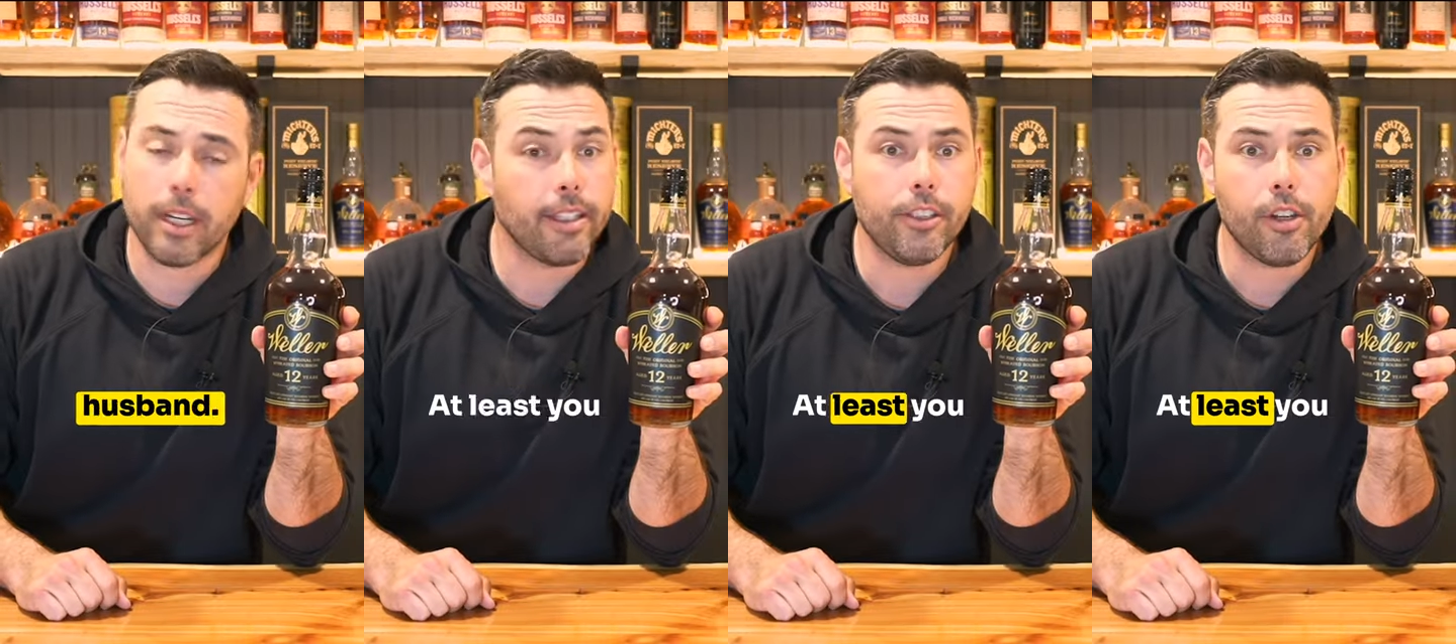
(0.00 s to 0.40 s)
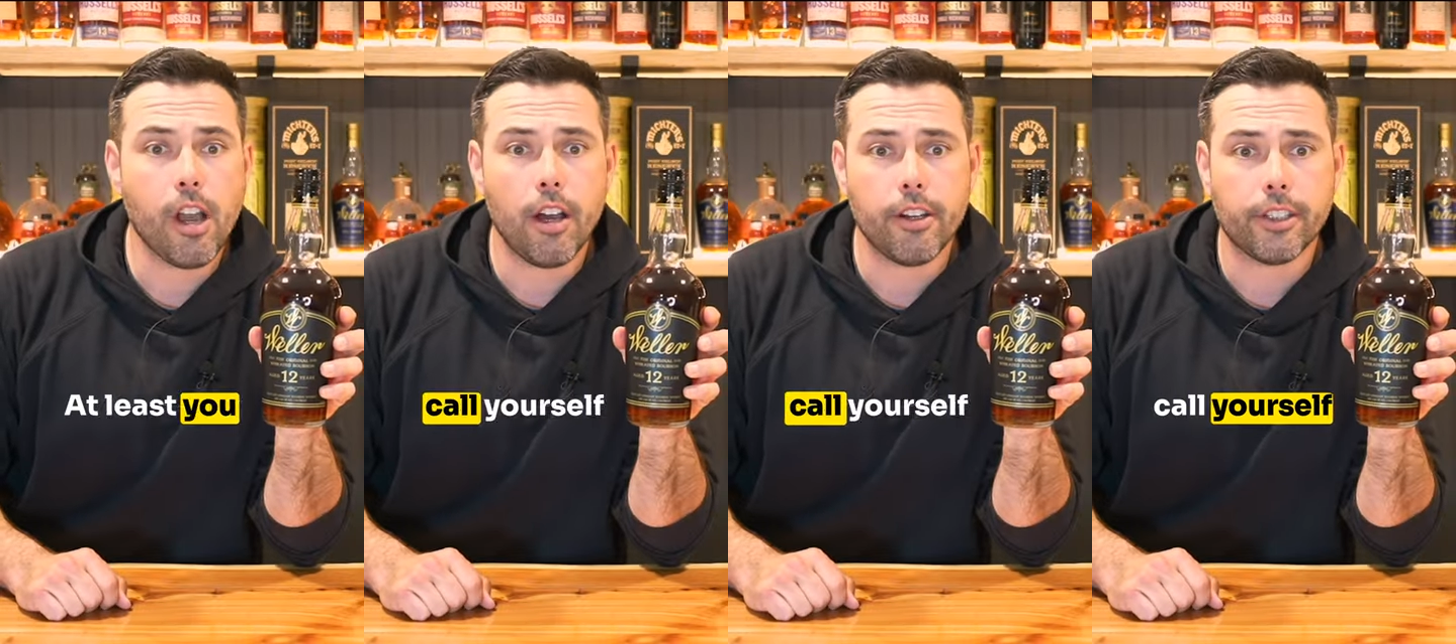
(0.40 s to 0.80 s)
At least you
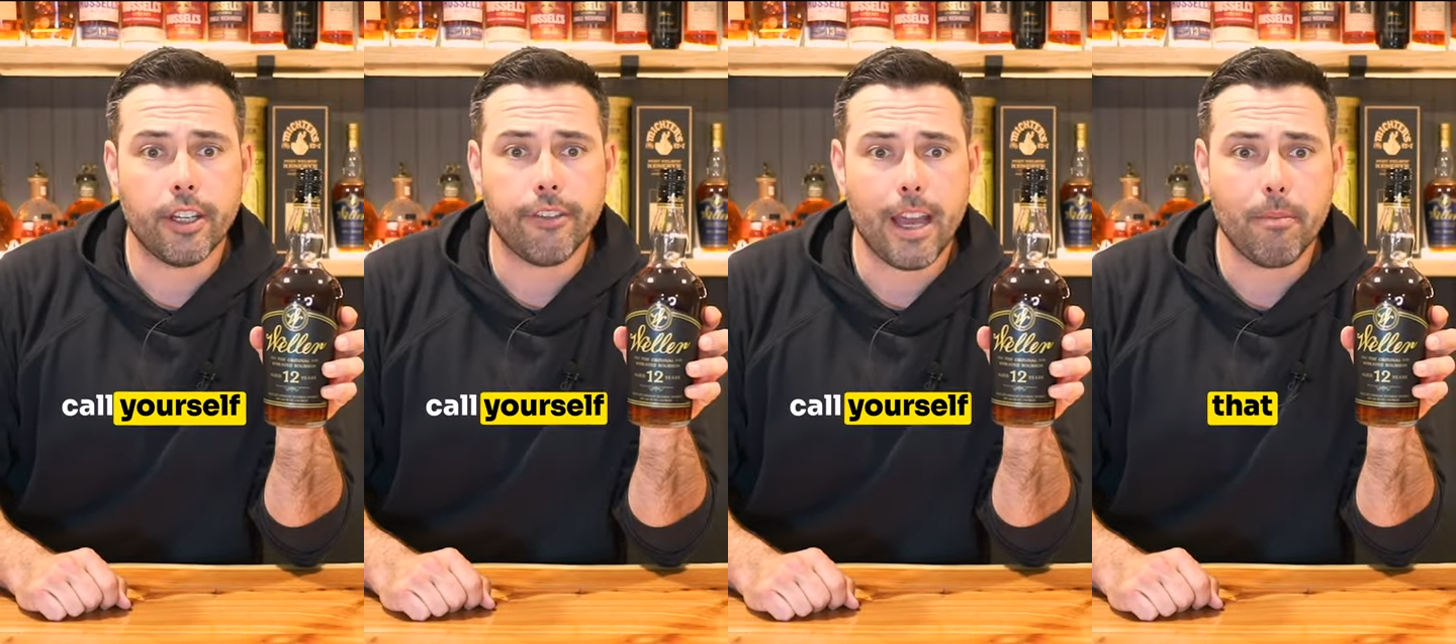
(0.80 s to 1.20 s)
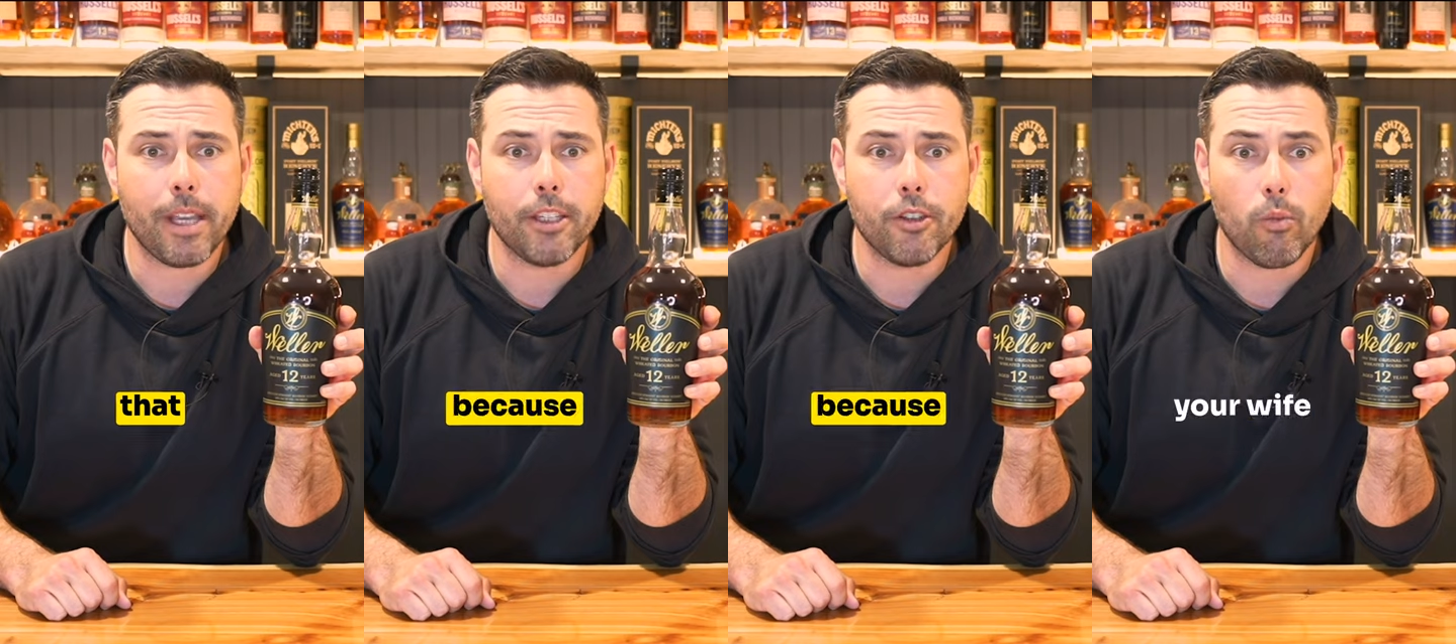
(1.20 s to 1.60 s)
call yourself that
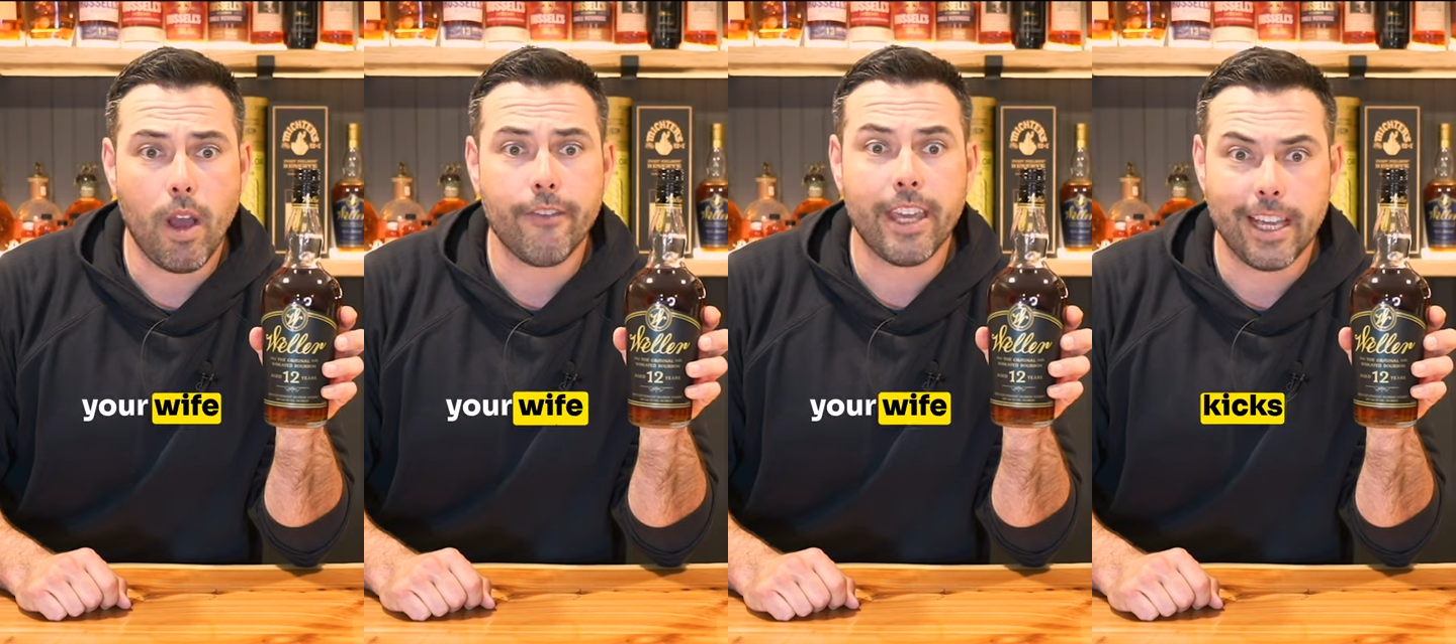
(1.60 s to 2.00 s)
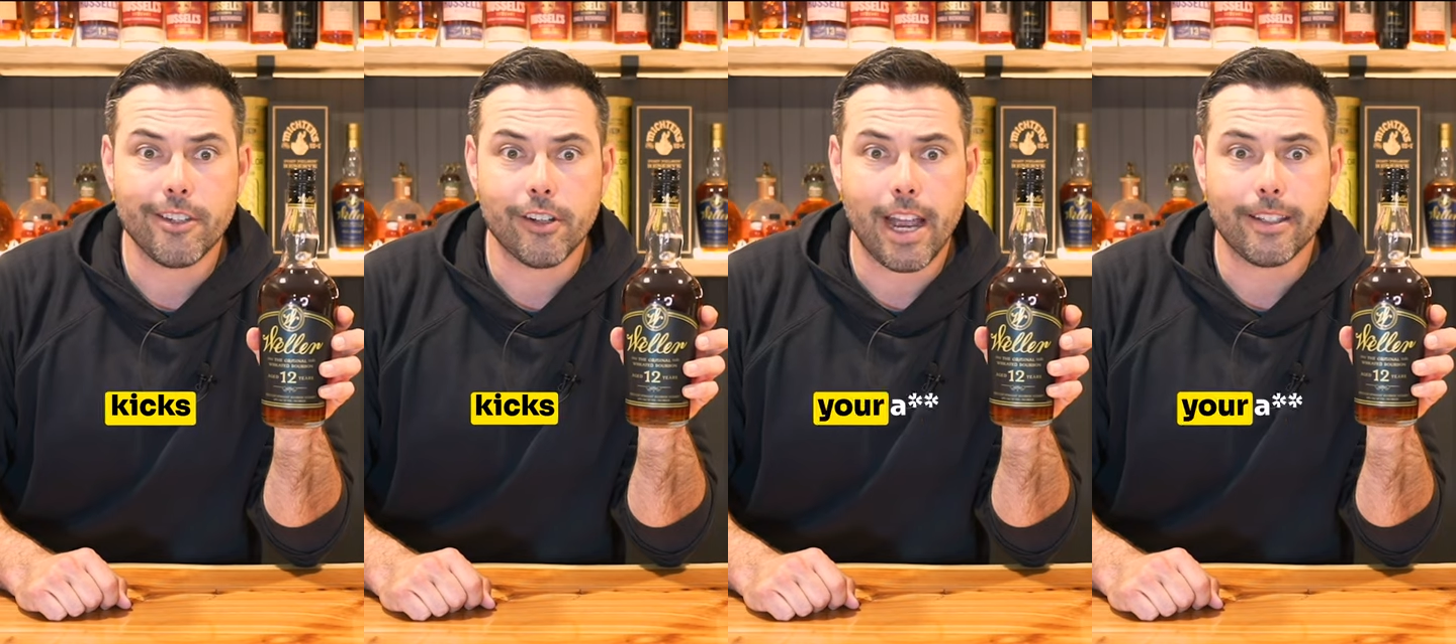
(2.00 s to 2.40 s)
because your wife
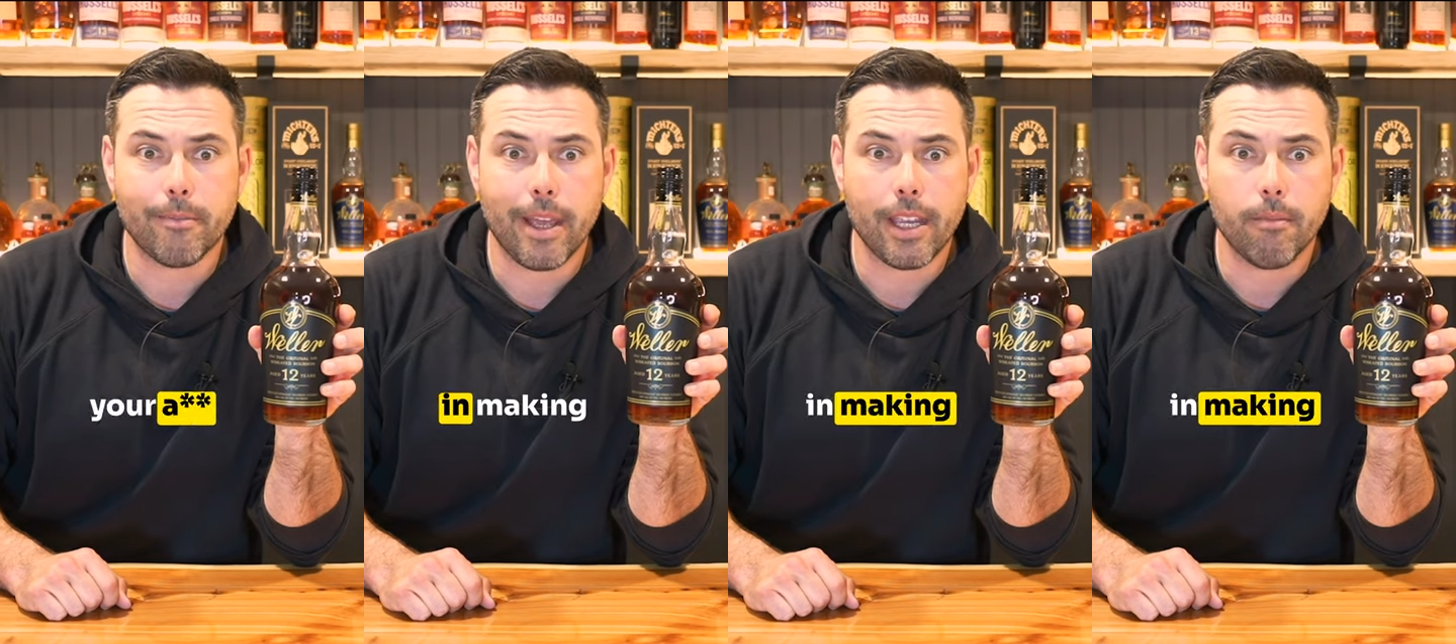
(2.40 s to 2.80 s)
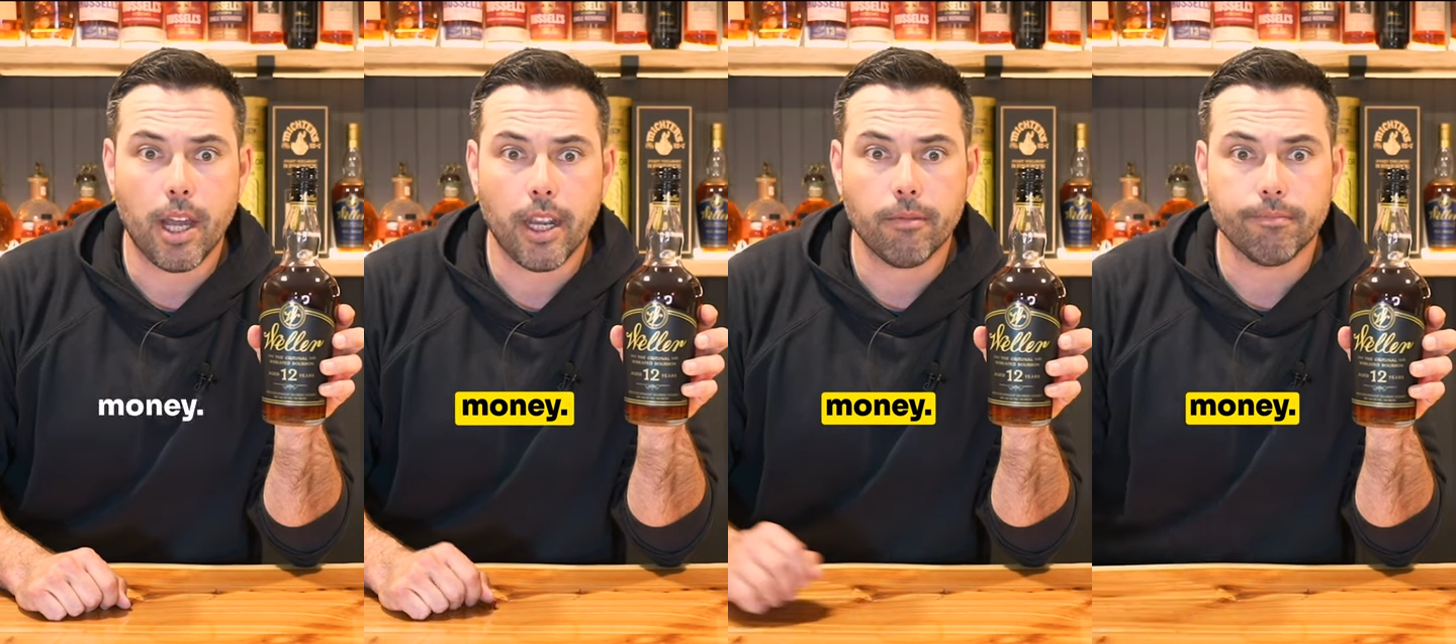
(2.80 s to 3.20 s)
kicks your ass in making money.